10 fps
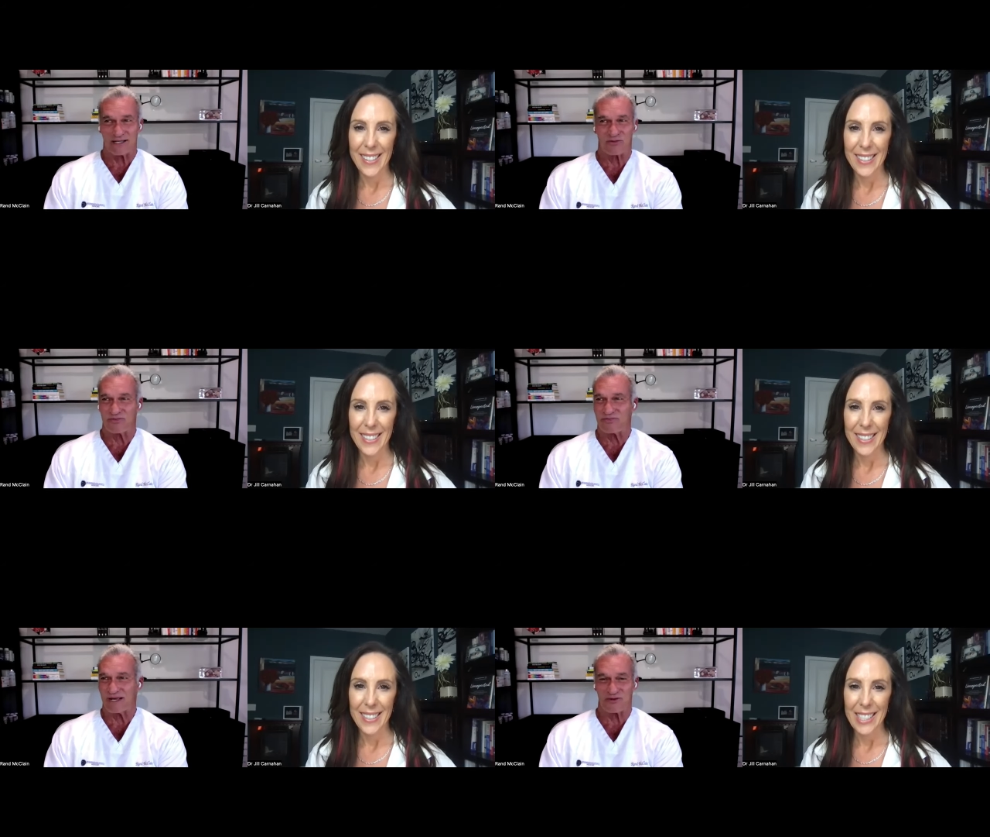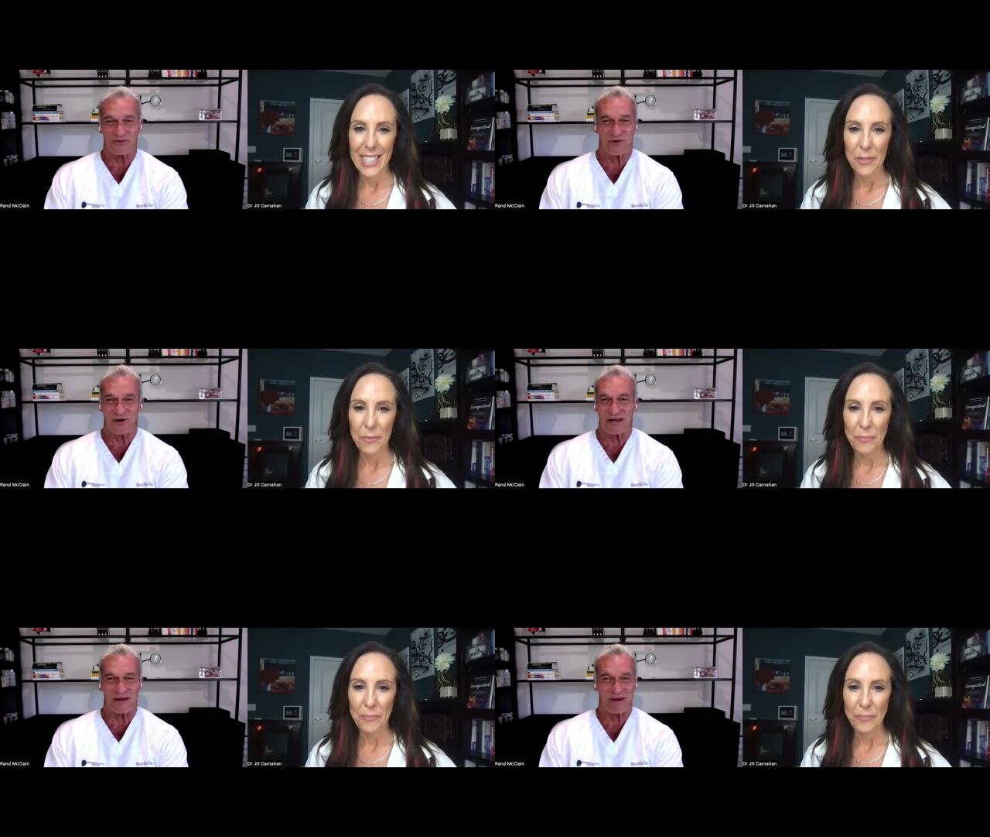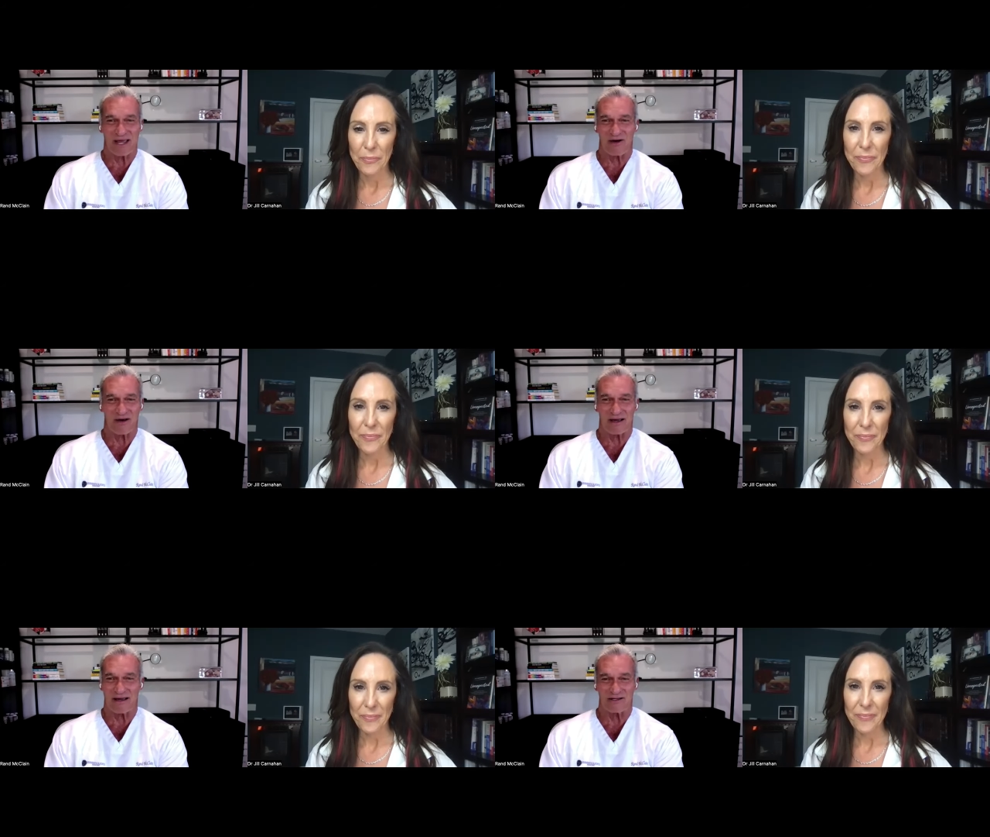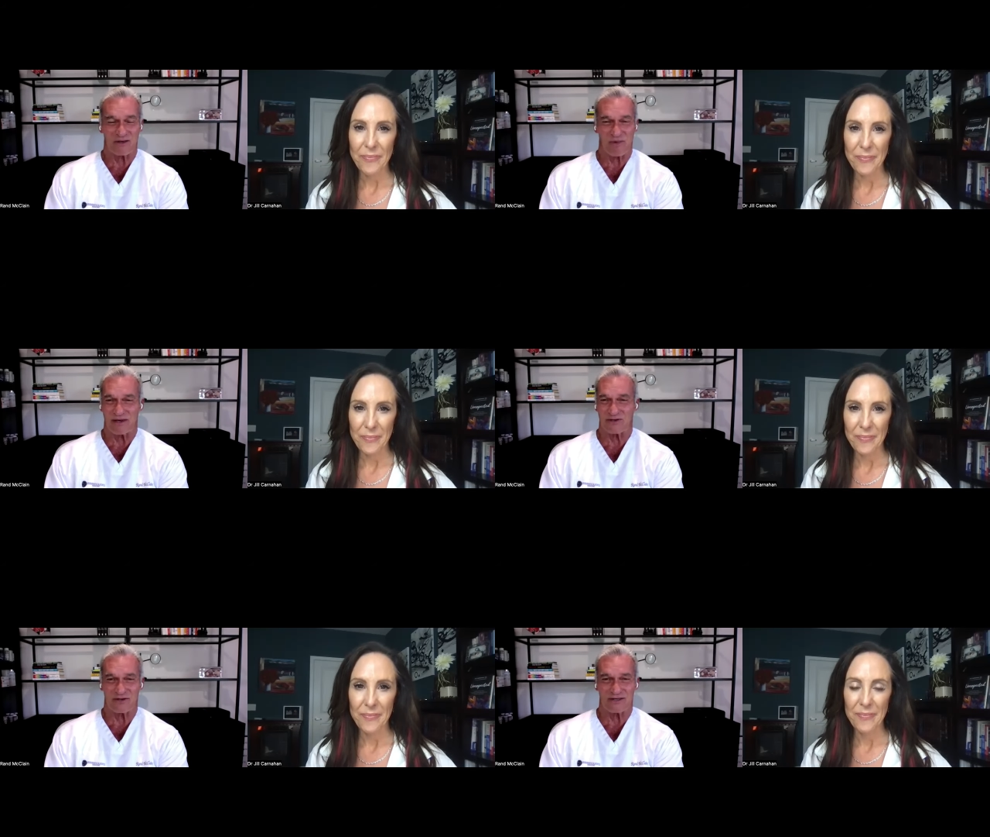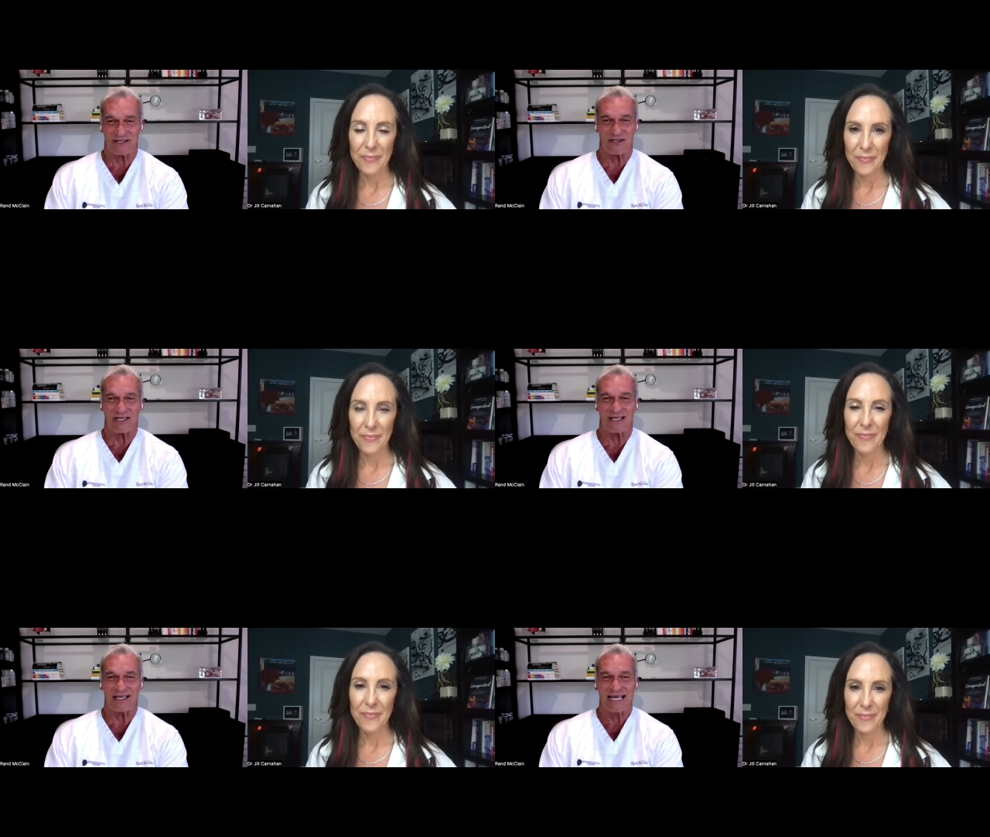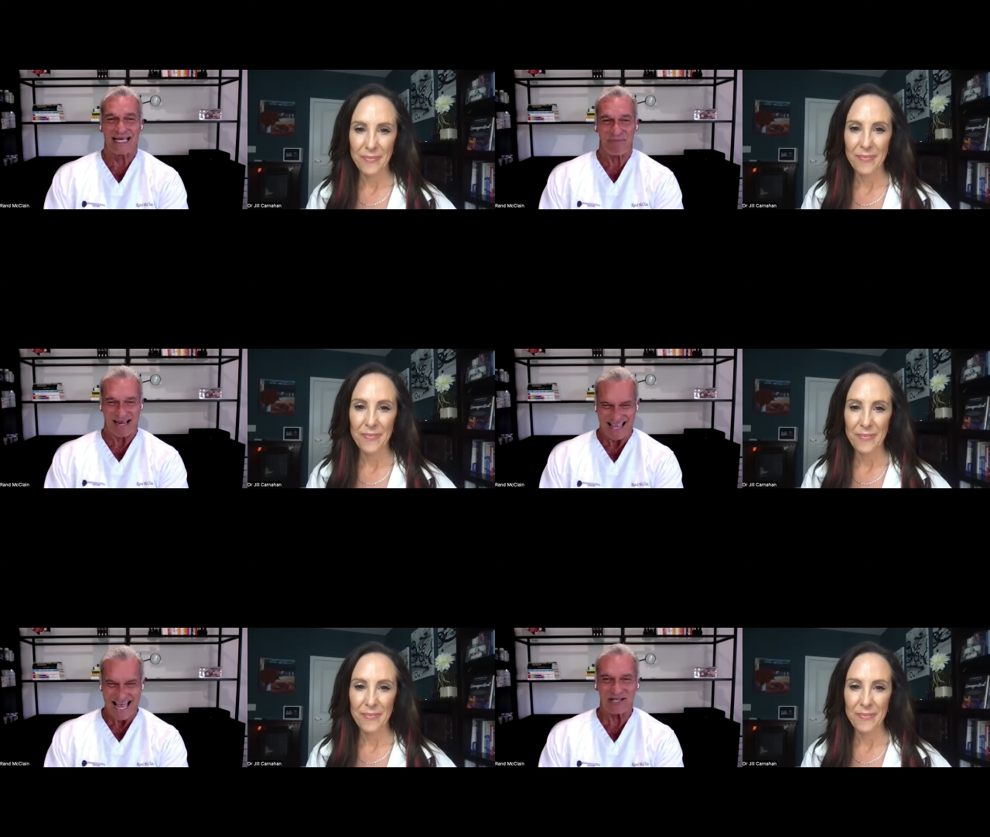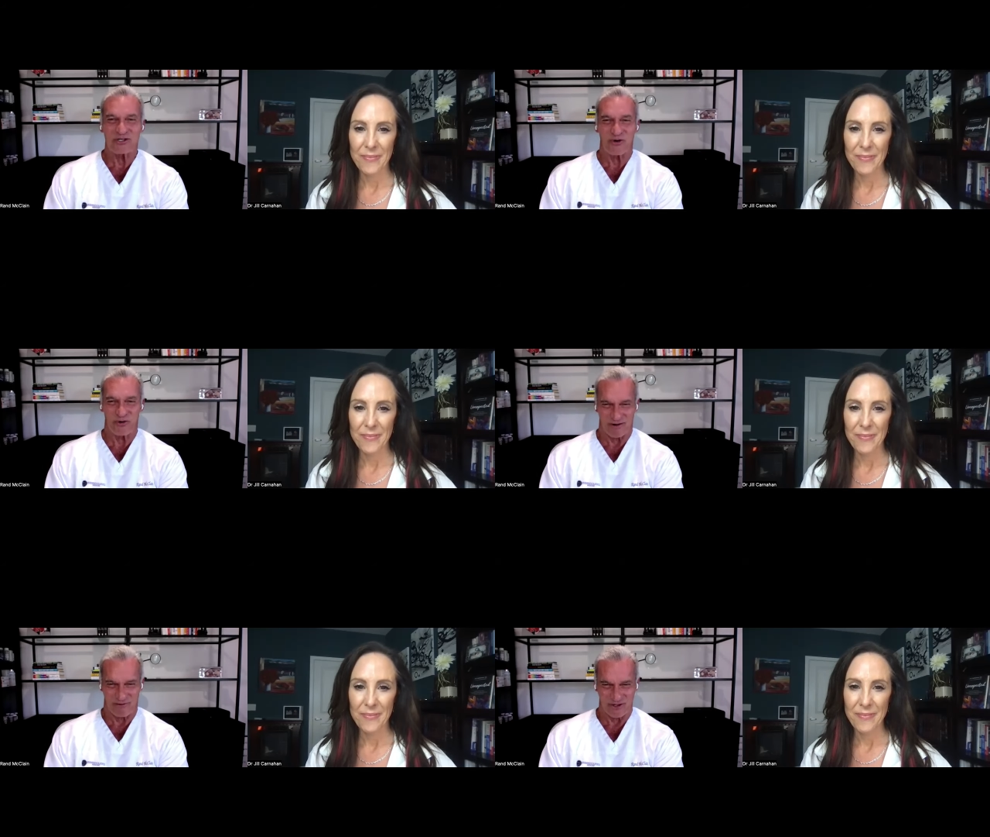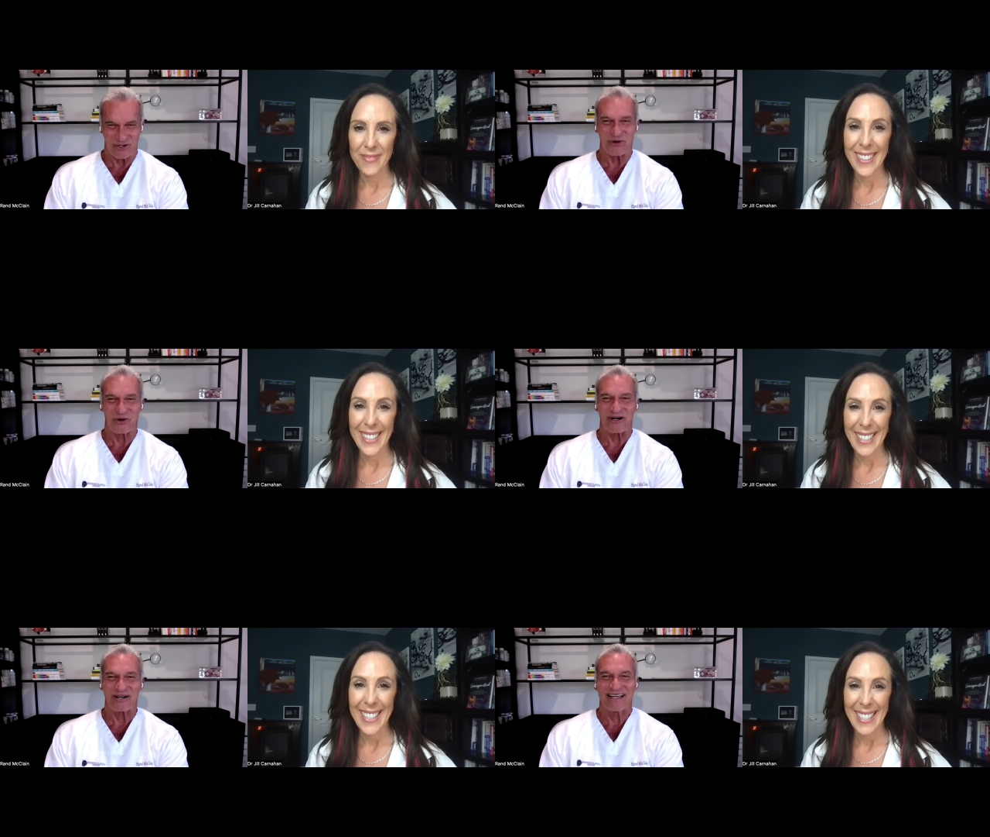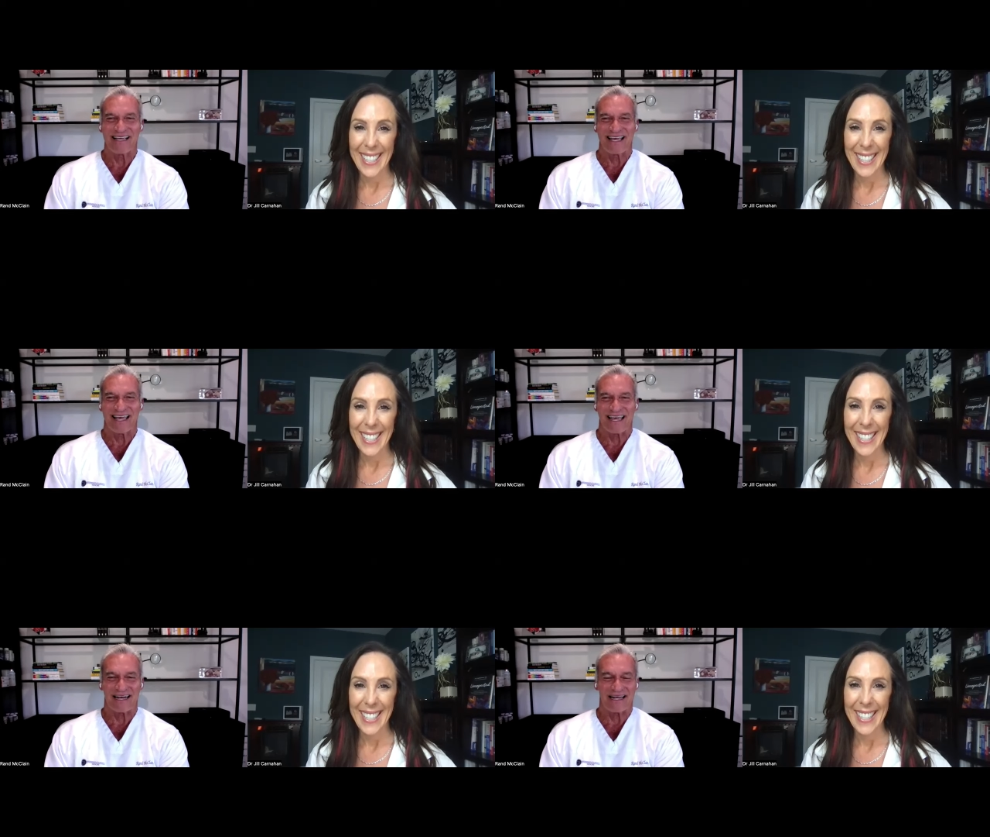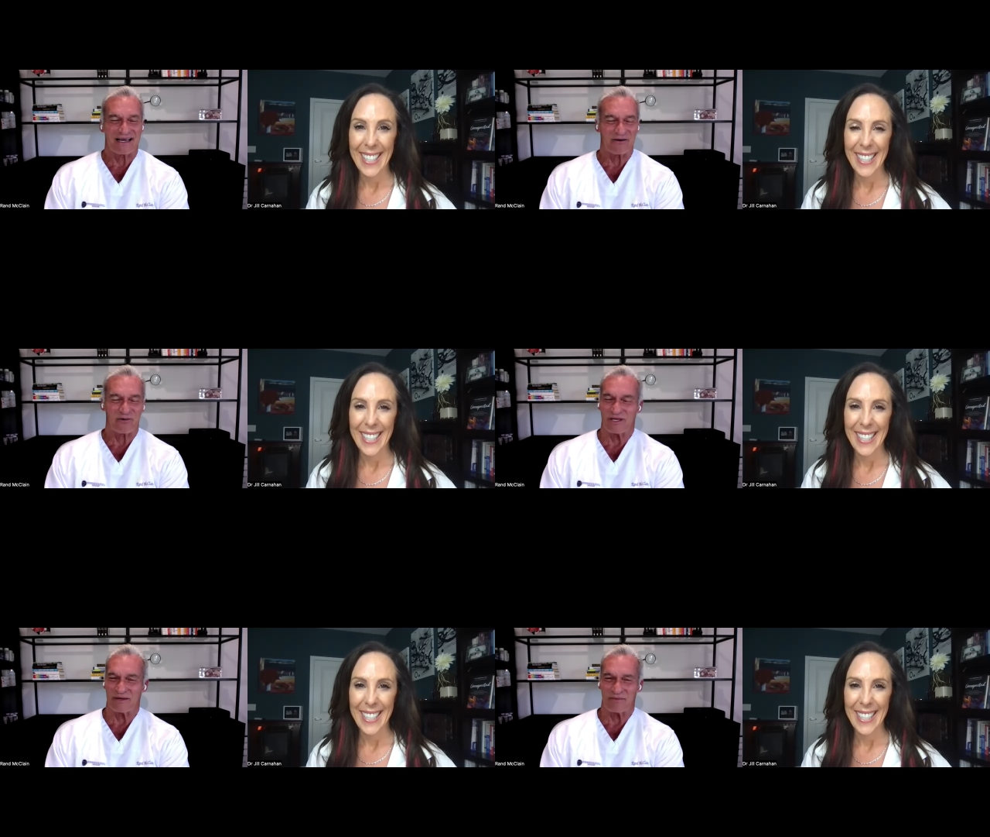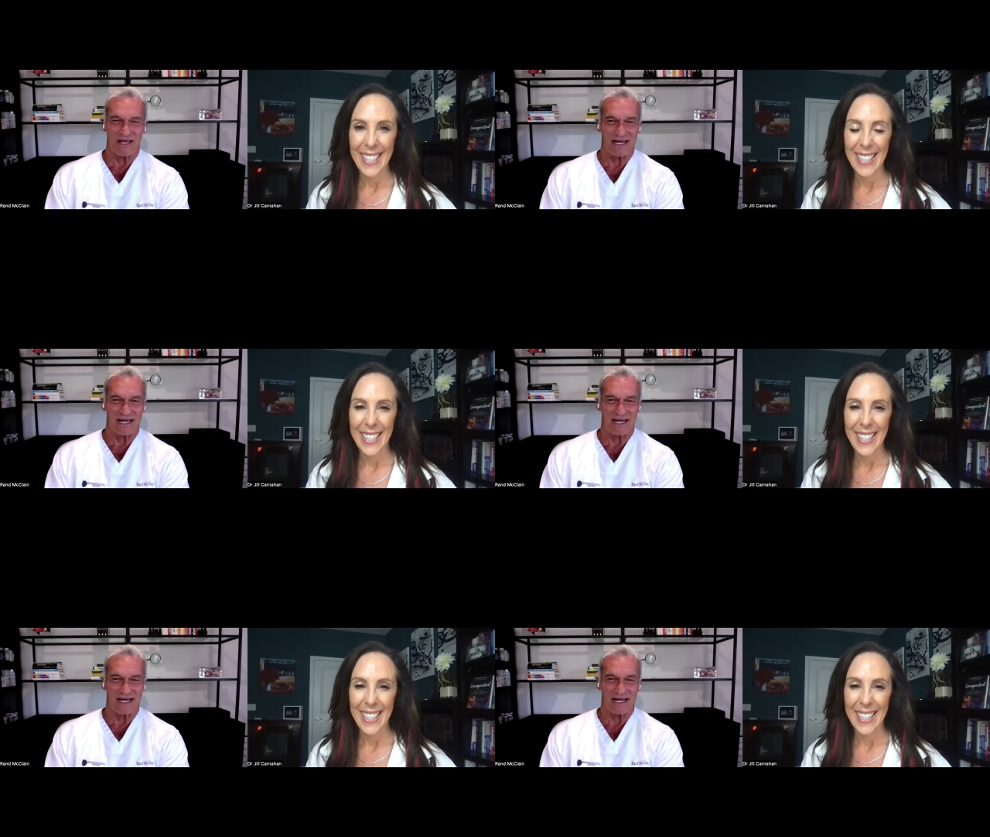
Speaker 1: that's that's where I am now. I, it's the best. It's the my last career for sure, and uh, I really am